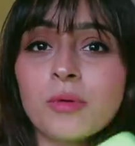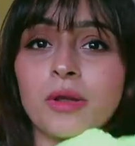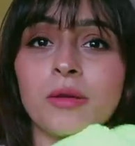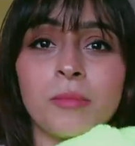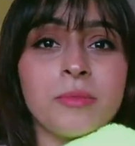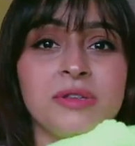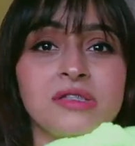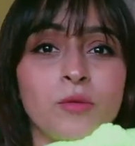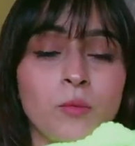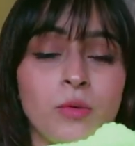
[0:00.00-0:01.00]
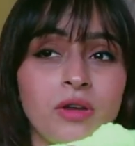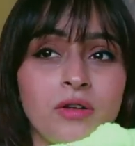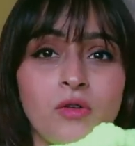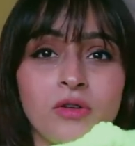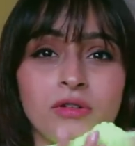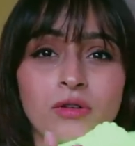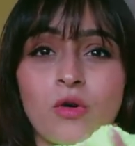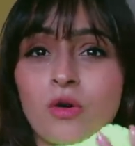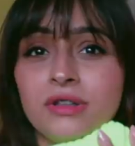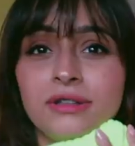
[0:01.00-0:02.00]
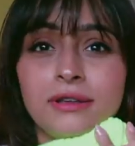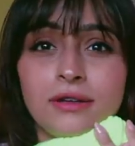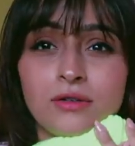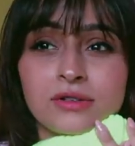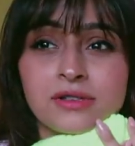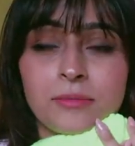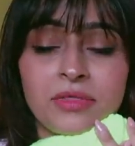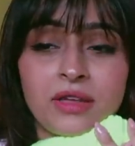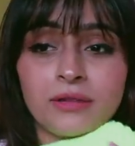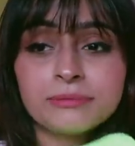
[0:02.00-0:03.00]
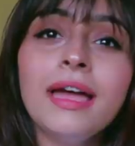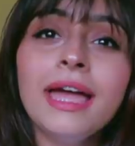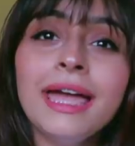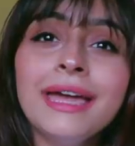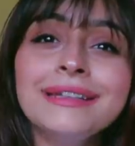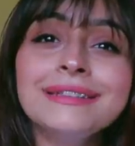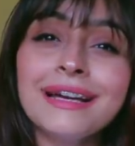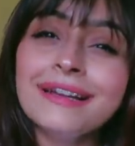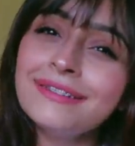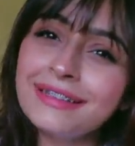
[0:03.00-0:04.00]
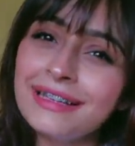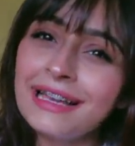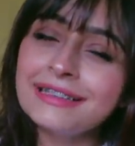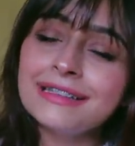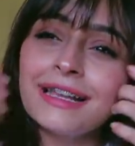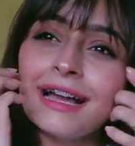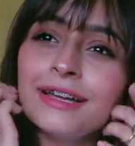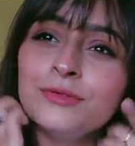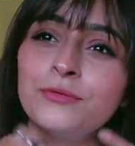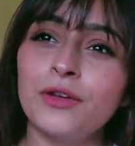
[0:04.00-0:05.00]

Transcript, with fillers: maybe somewhere on a holiday or something. And I realized that I'm